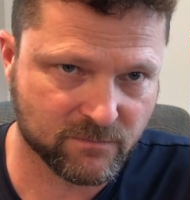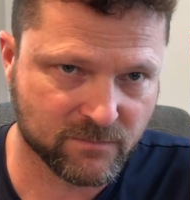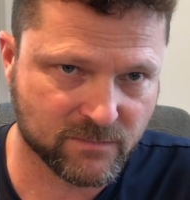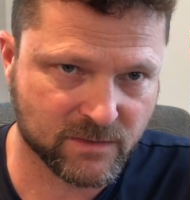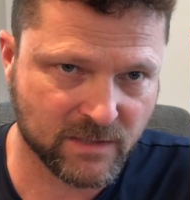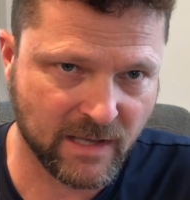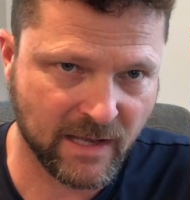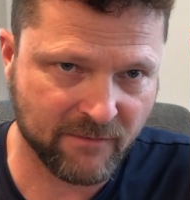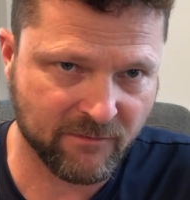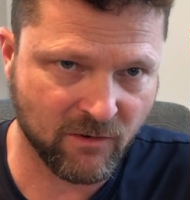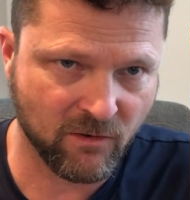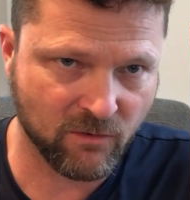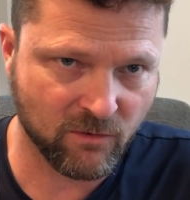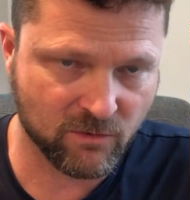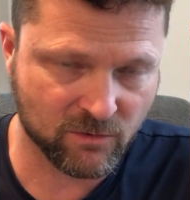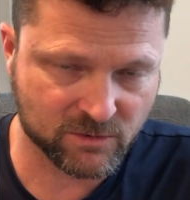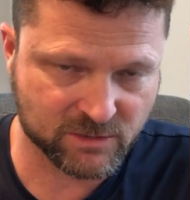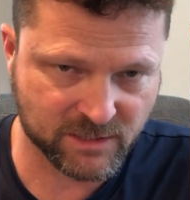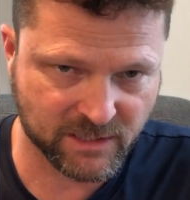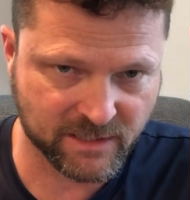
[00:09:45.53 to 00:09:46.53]
to have our
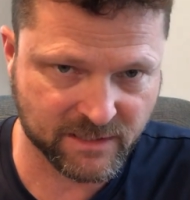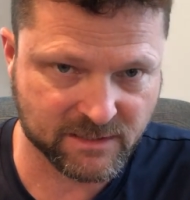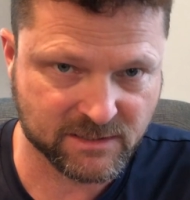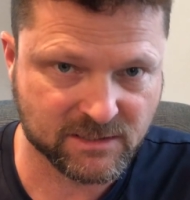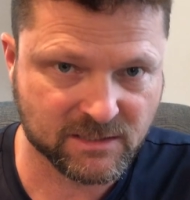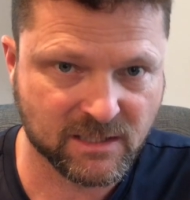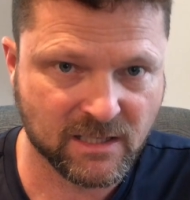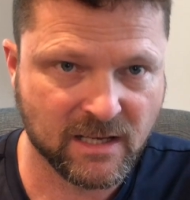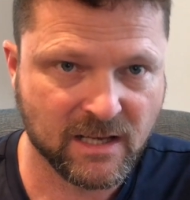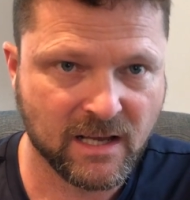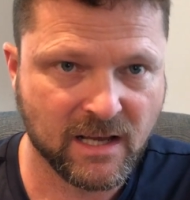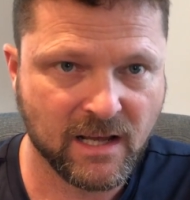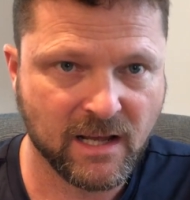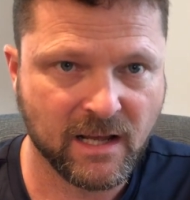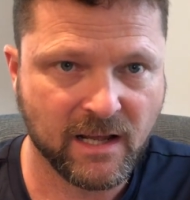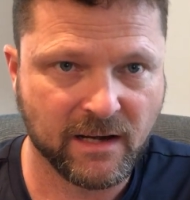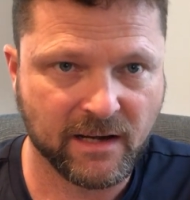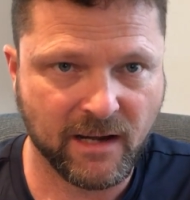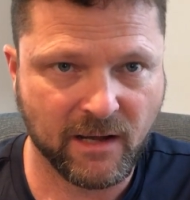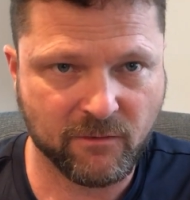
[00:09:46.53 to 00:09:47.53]
oil changed.
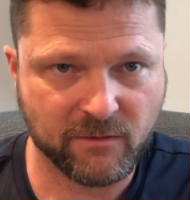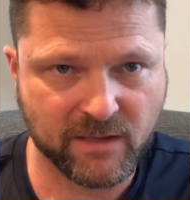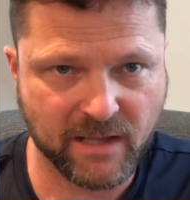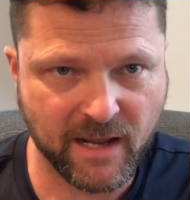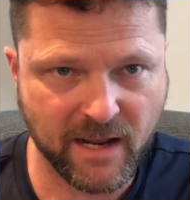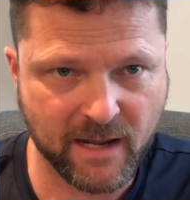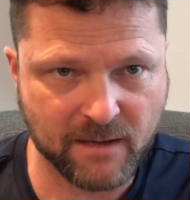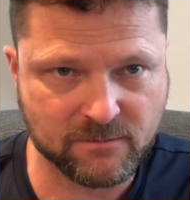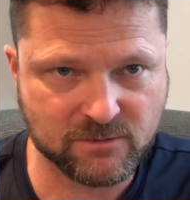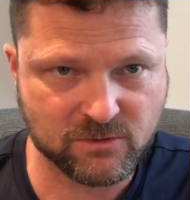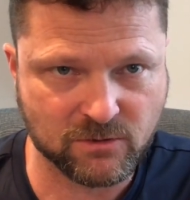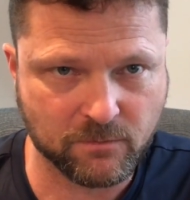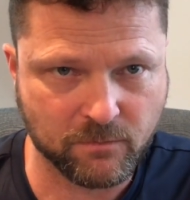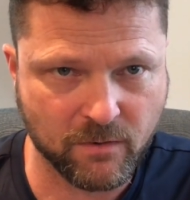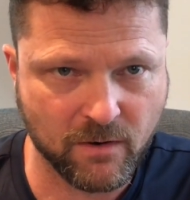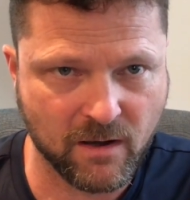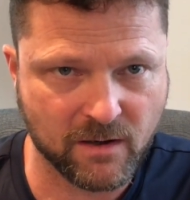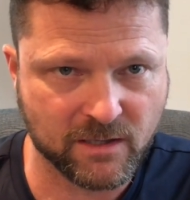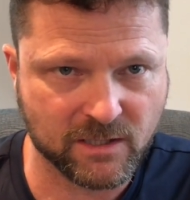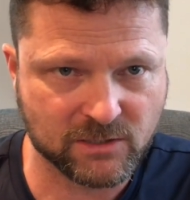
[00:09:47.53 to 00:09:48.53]
Now with the Amsoil
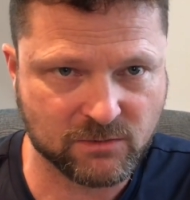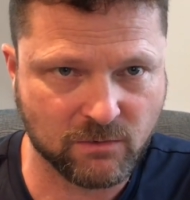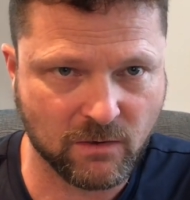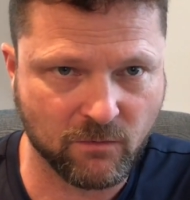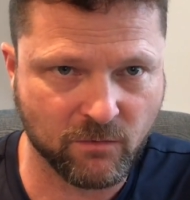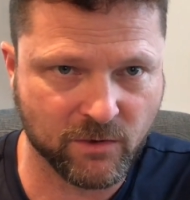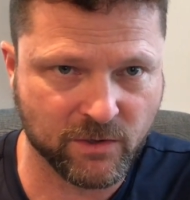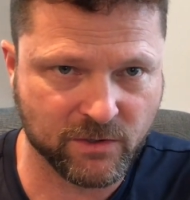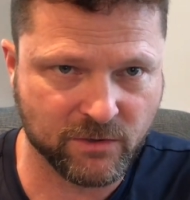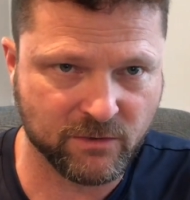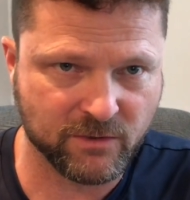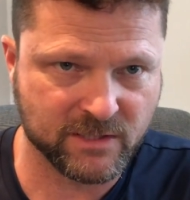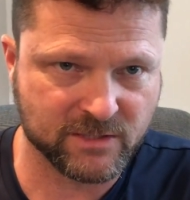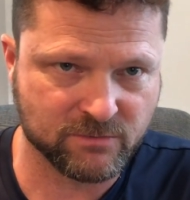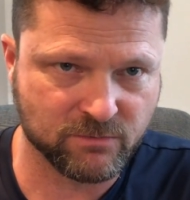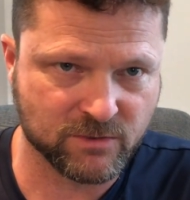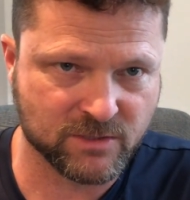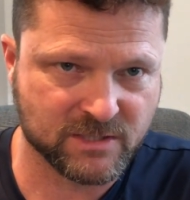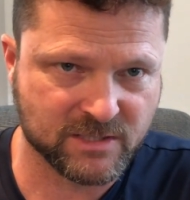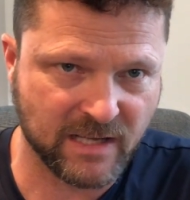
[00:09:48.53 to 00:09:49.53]
products, what we're doing
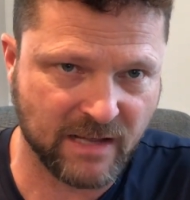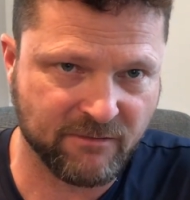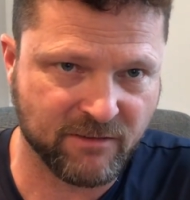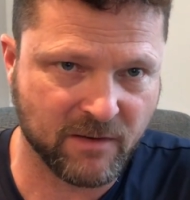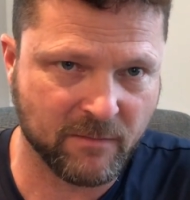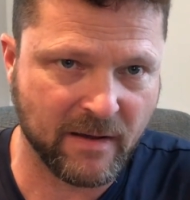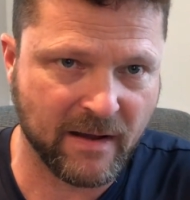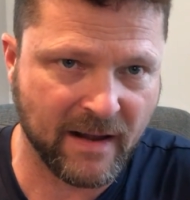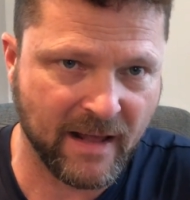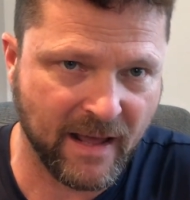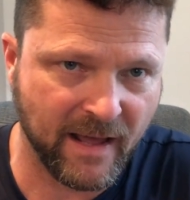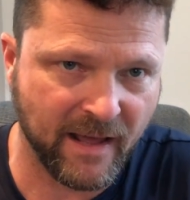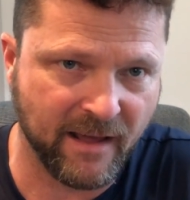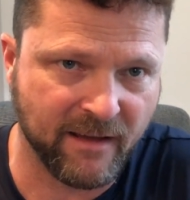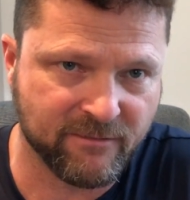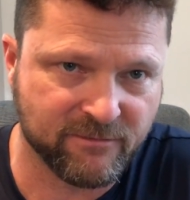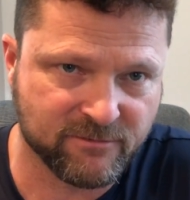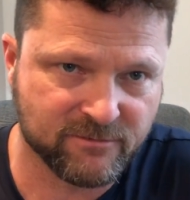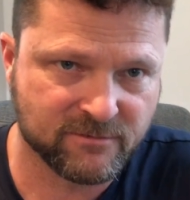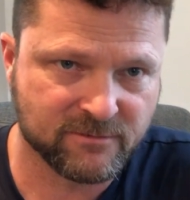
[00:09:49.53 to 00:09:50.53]
is we're saving about
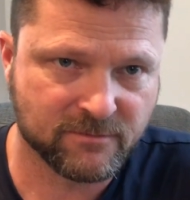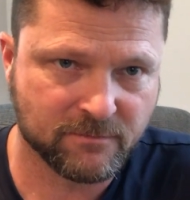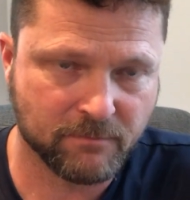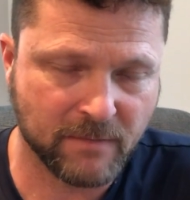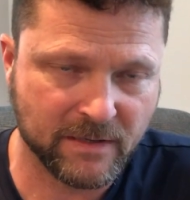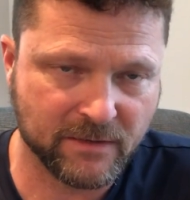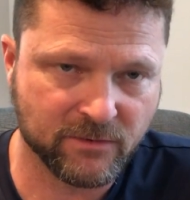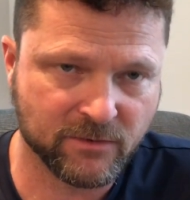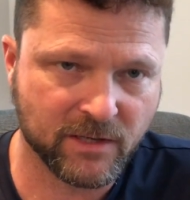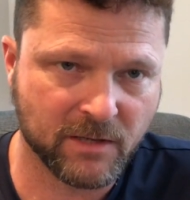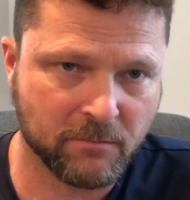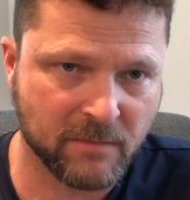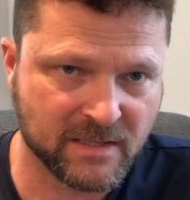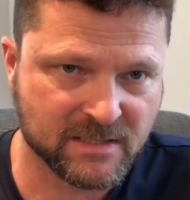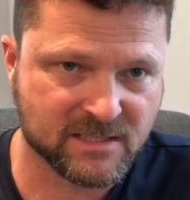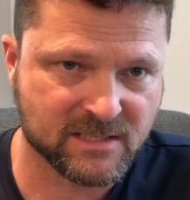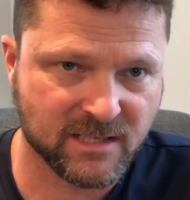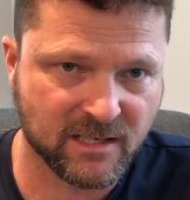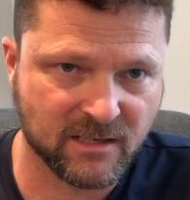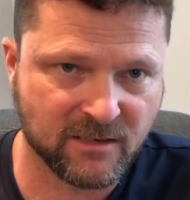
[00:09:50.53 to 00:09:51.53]
half by doing it
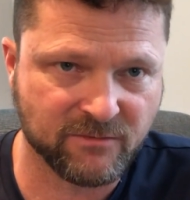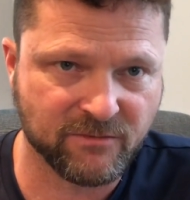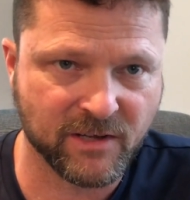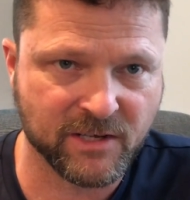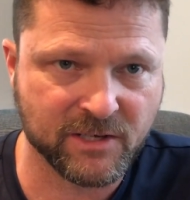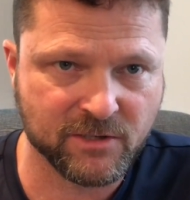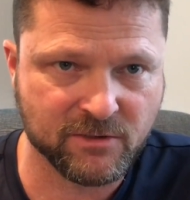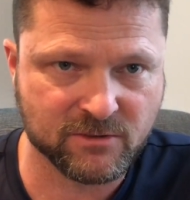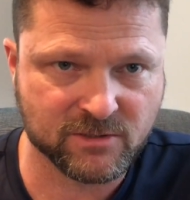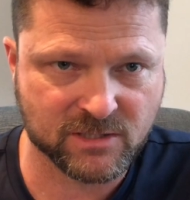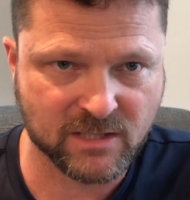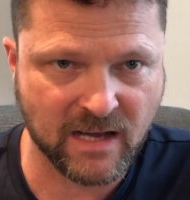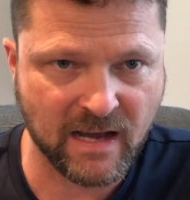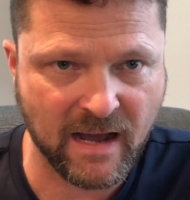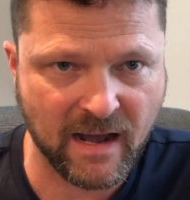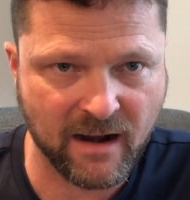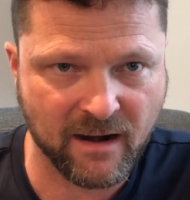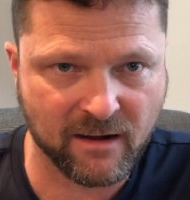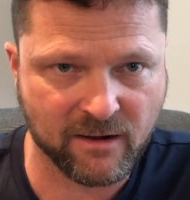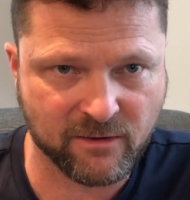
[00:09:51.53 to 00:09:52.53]
myself and using a
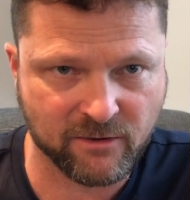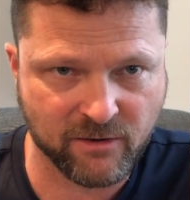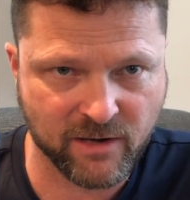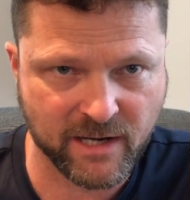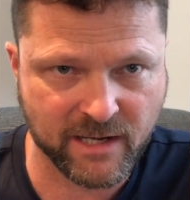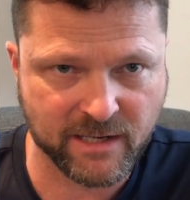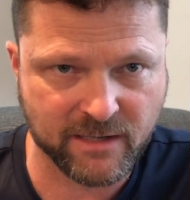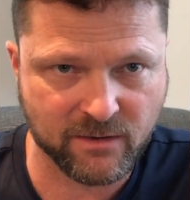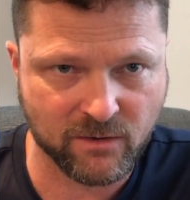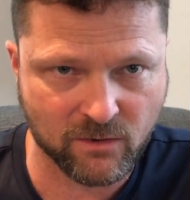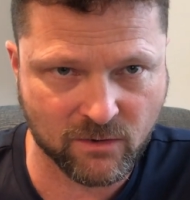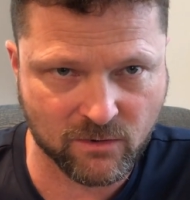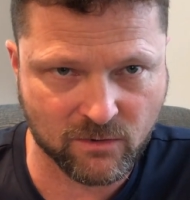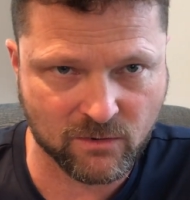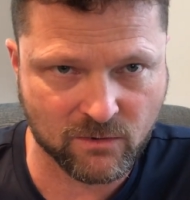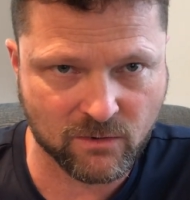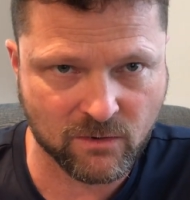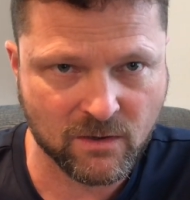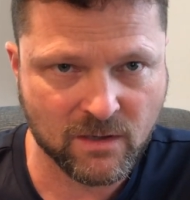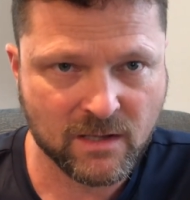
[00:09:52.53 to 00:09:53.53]
higher grade
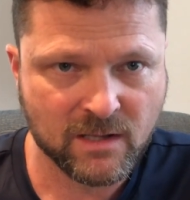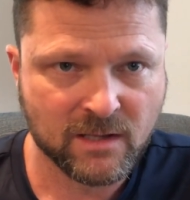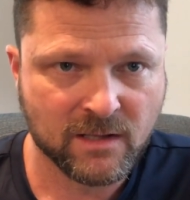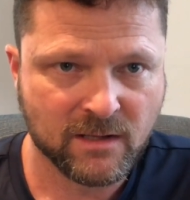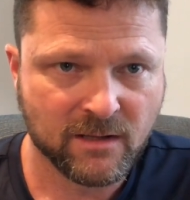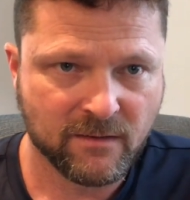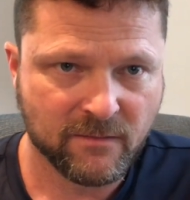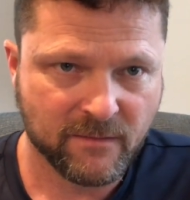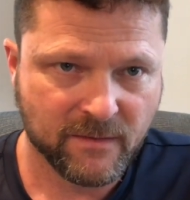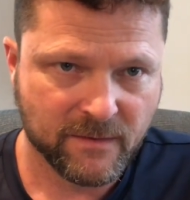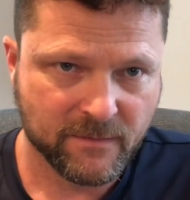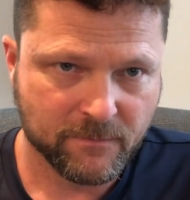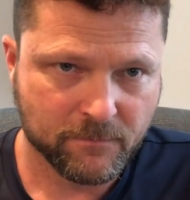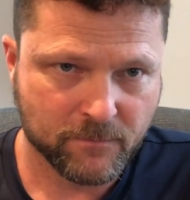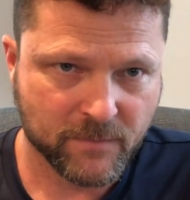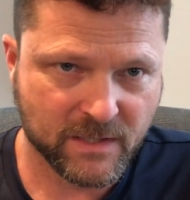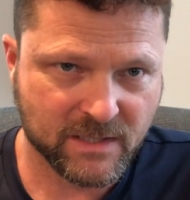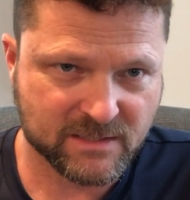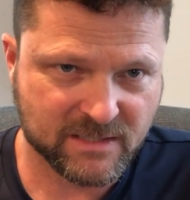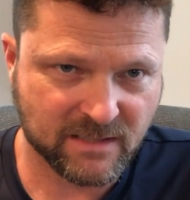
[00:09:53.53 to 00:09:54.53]
oil,
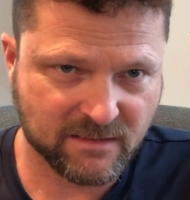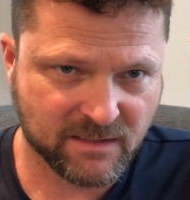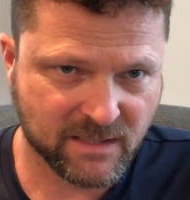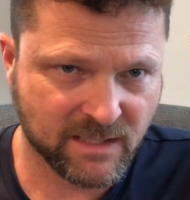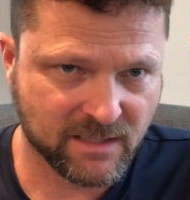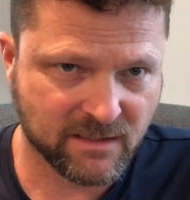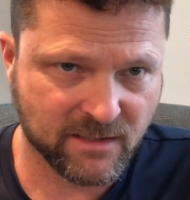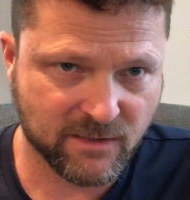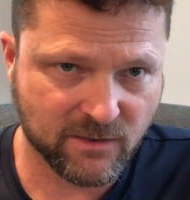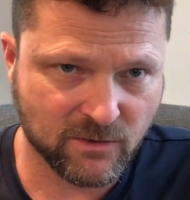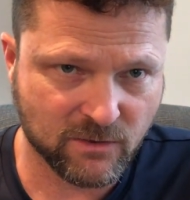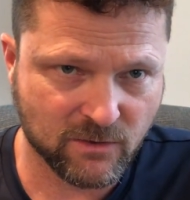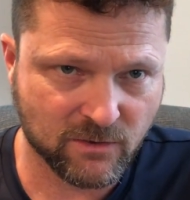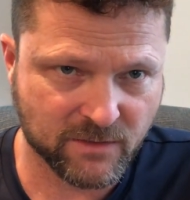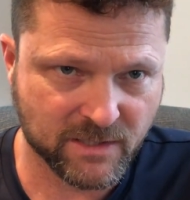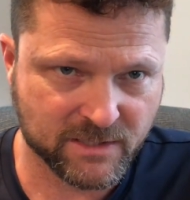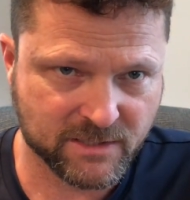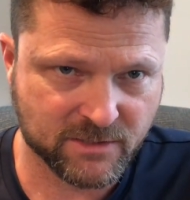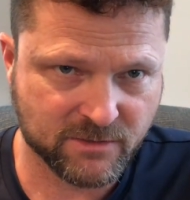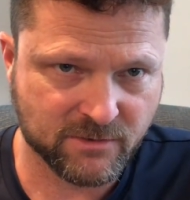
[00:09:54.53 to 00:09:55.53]
because I think the oil
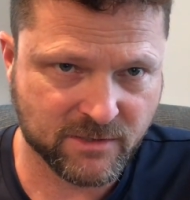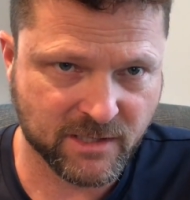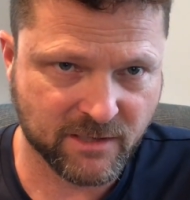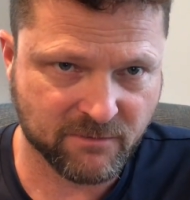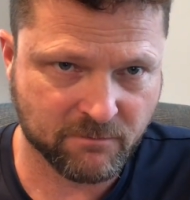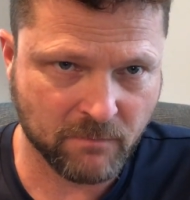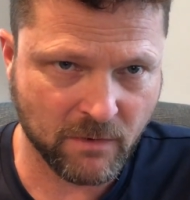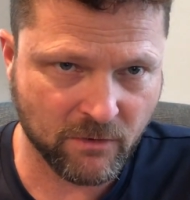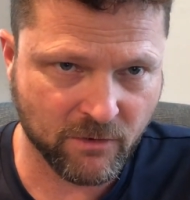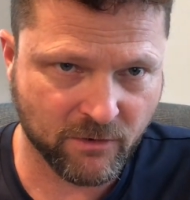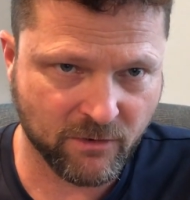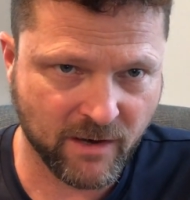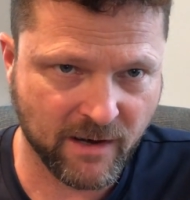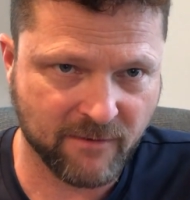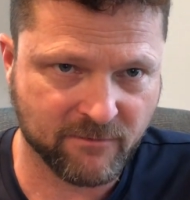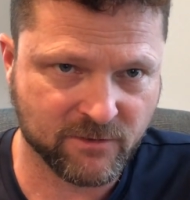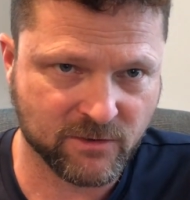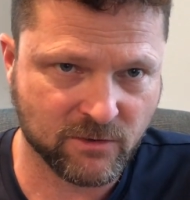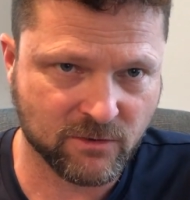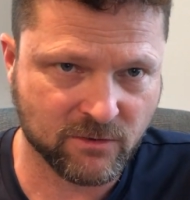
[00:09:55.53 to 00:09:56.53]
that you get,
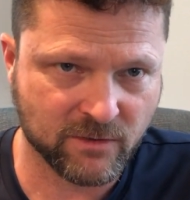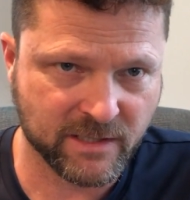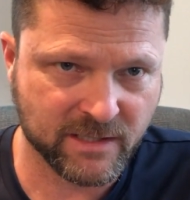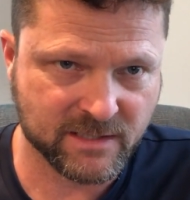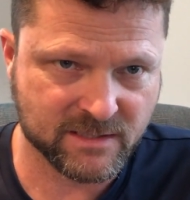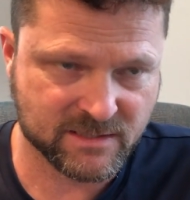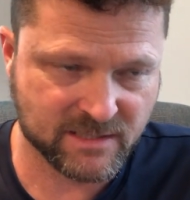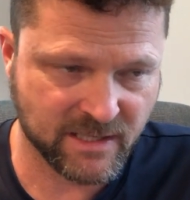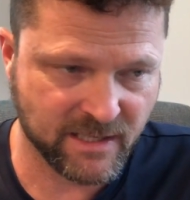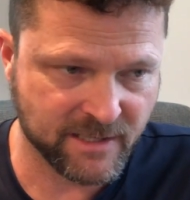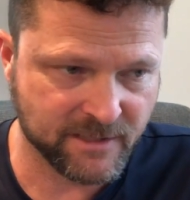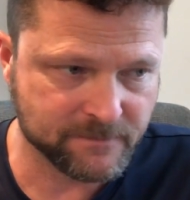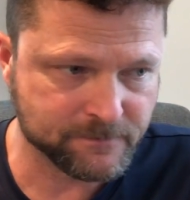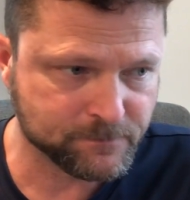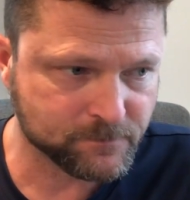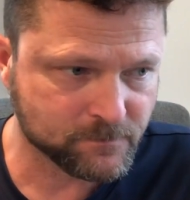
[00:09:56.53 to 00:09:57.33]
Motorcraft oil, is a